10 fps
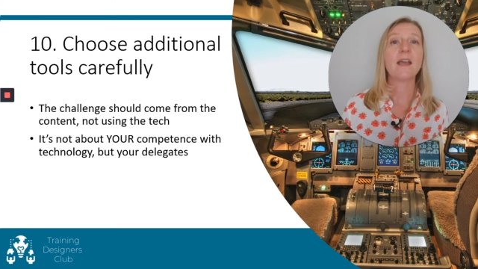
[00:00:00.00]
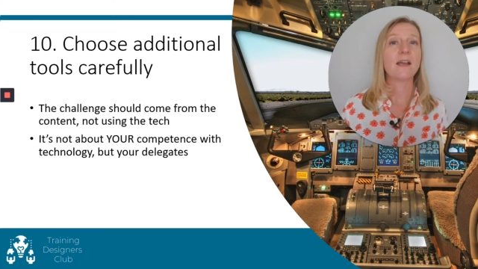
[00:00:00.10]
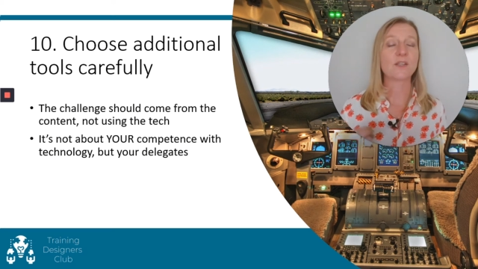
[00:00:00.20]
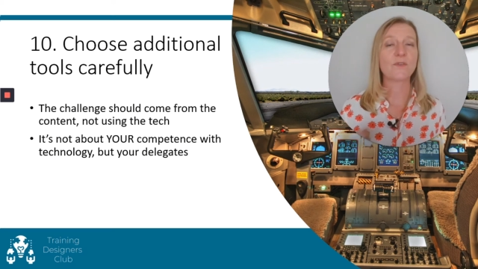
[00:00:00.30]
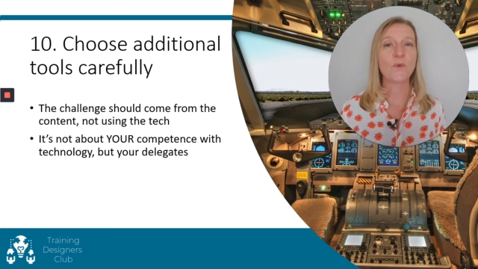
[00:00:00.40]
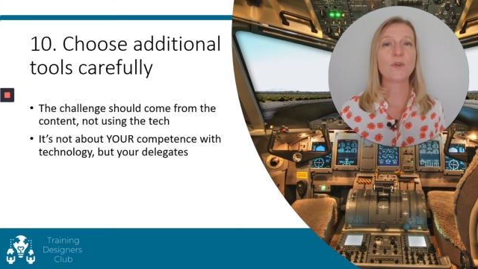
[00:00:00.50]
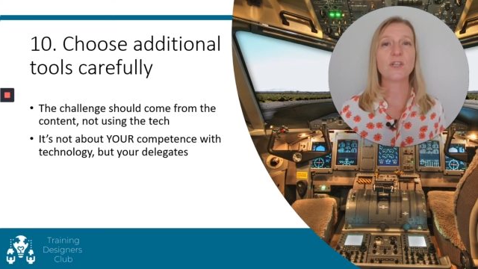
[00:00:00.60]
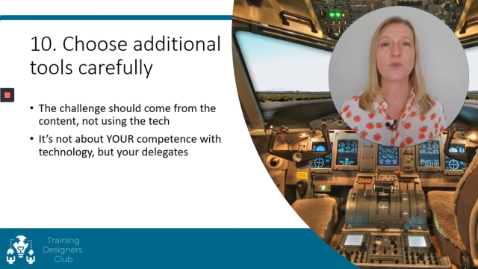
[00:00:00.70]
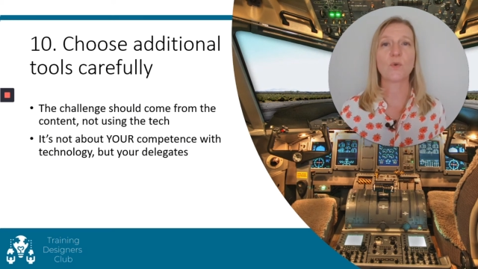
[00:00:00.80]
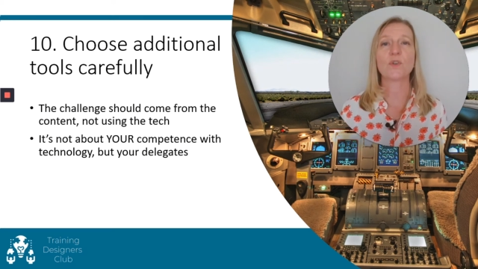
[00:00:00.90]
As I've already
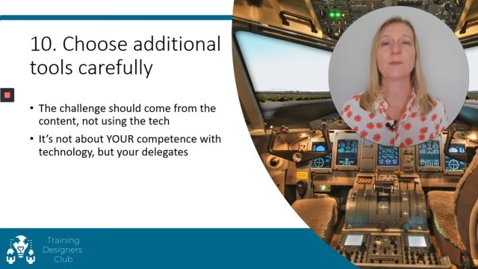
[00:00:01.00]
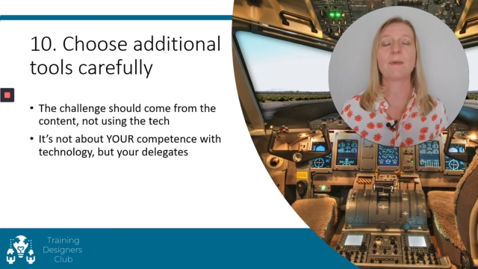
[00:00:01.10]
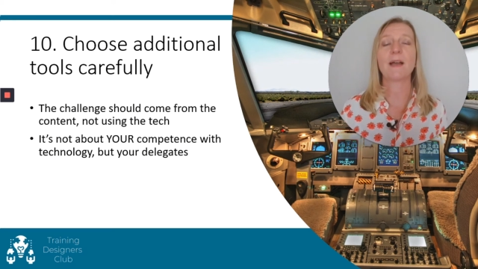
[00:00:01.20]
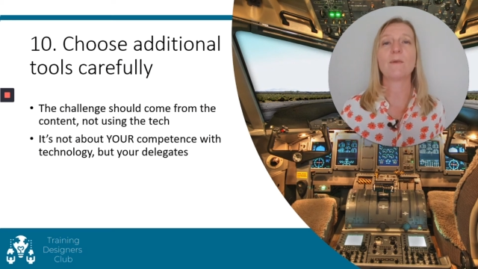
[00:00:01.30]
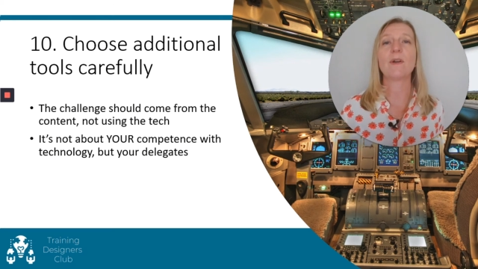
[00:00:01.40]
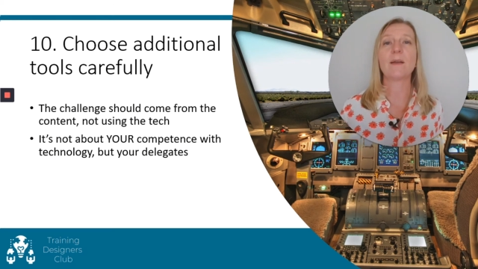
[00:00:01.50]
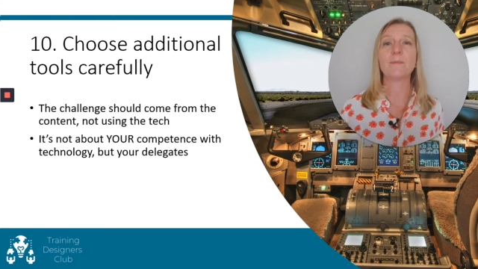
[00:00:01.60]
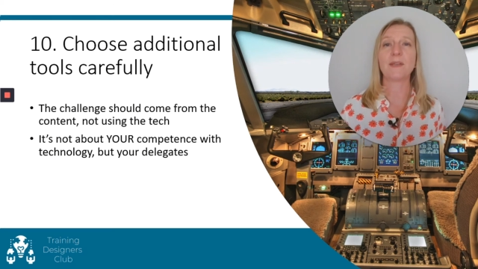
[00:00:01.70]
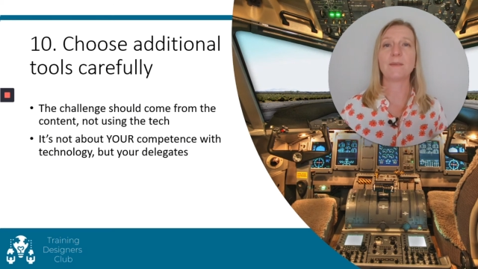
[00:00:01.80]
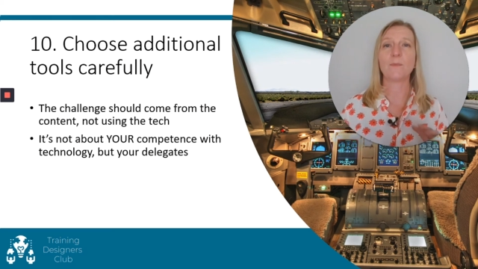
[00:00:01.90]
talked about,
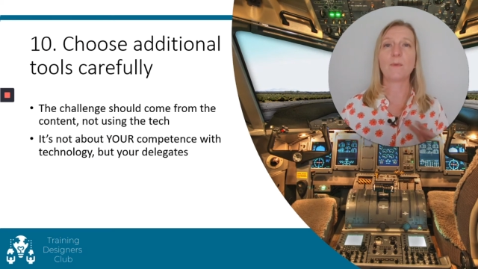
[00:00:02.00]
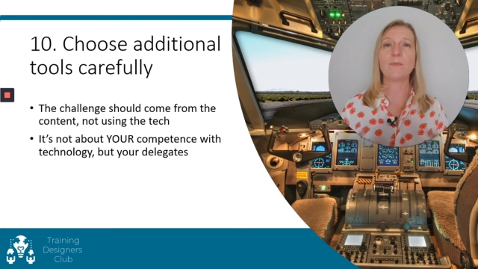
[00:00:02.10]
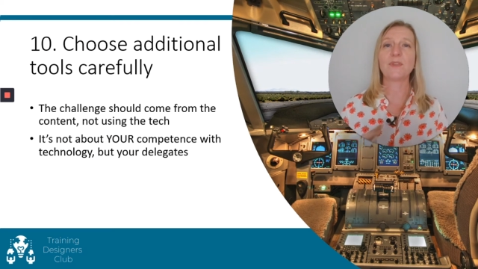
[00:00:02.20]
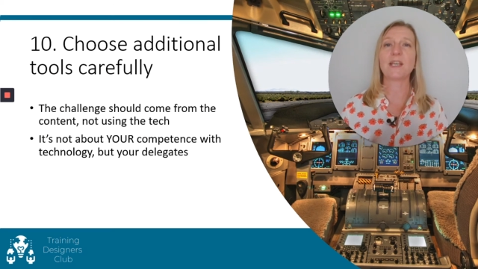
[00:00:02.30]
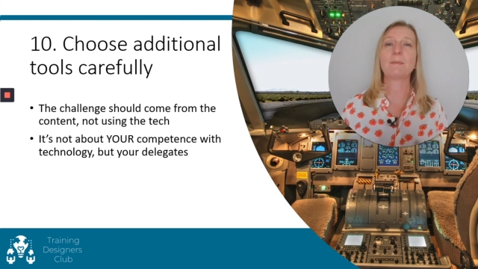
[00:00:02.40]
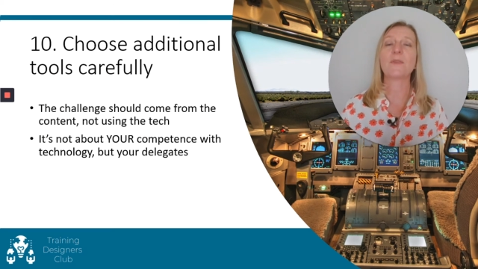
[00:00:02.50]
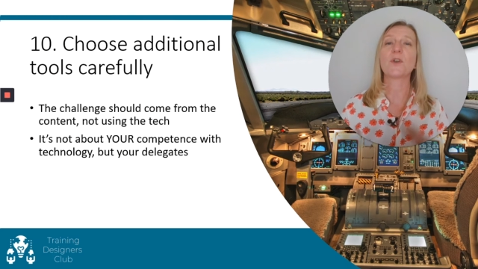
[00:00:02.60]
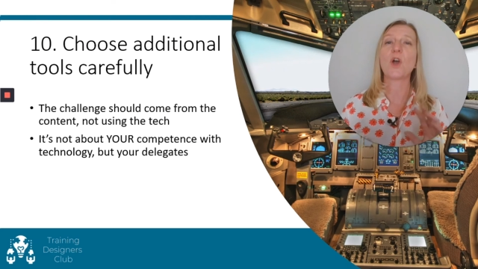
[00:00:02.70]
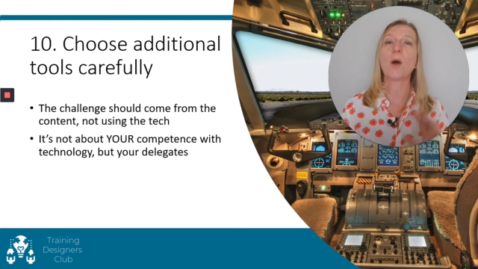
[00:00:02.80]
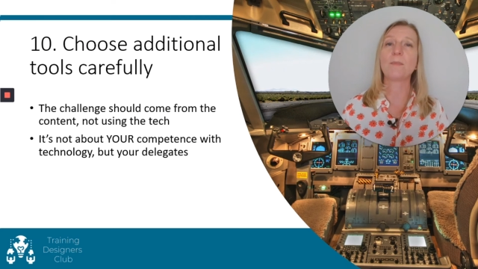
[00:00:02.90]
when we're thinking about the
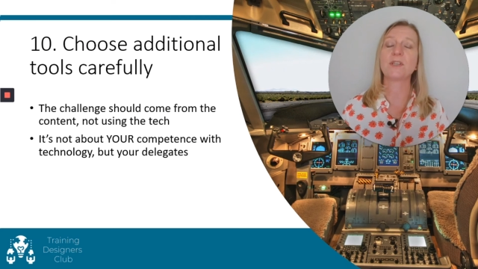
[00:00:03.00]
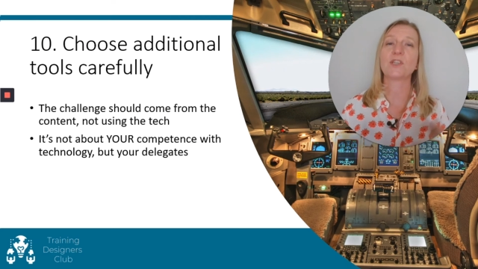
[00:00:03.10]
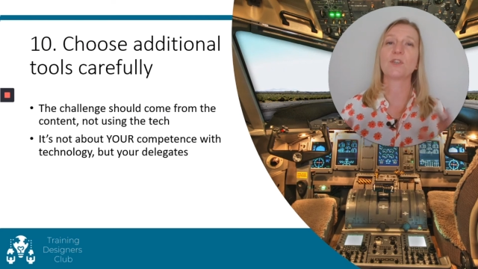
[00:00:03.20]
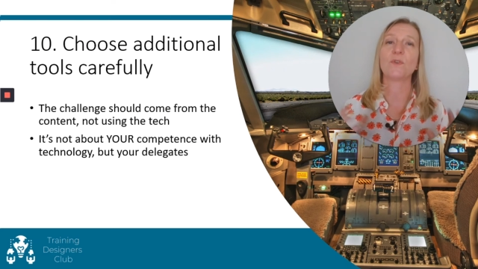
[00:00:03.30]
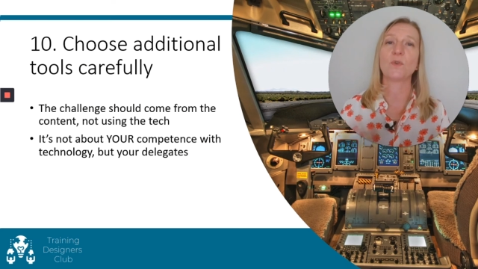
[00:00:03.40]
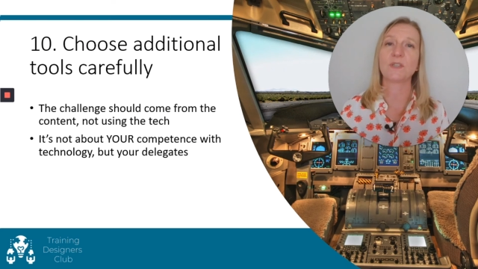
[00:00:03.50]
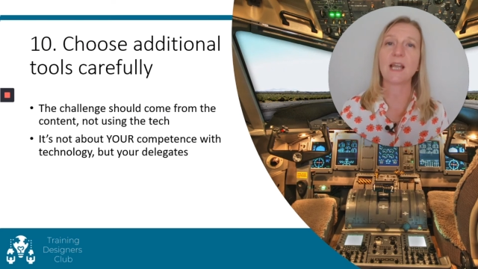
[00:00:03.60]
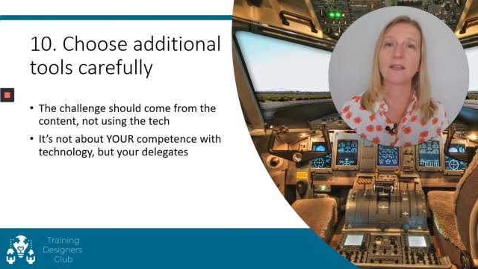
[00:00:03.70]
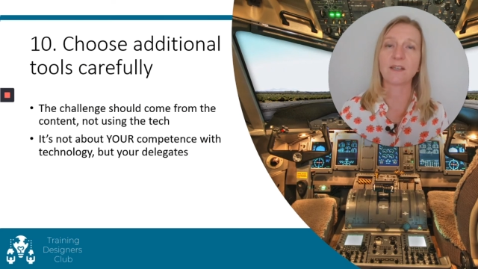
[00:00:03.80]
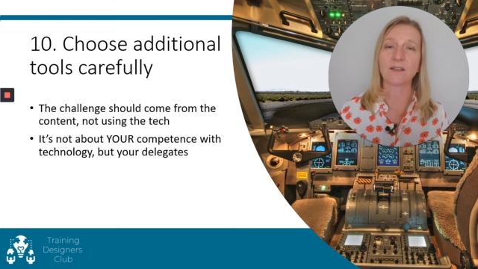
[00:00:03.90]
competence of your
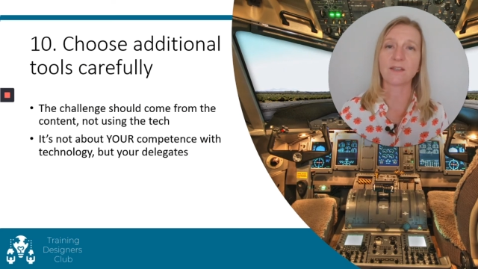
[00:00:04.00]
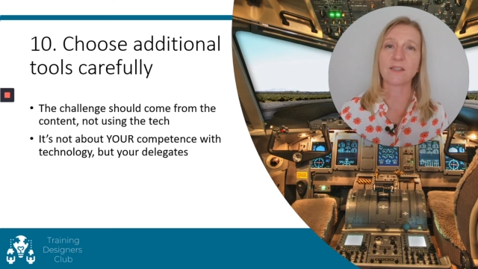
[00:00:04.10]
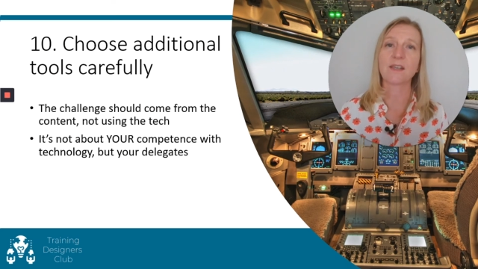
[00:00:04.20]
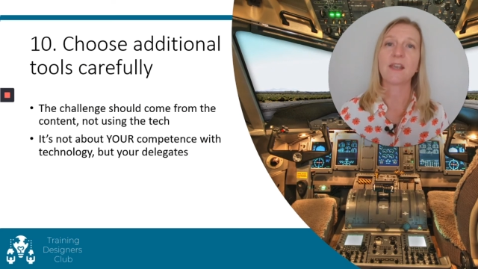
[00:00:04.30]
delegates,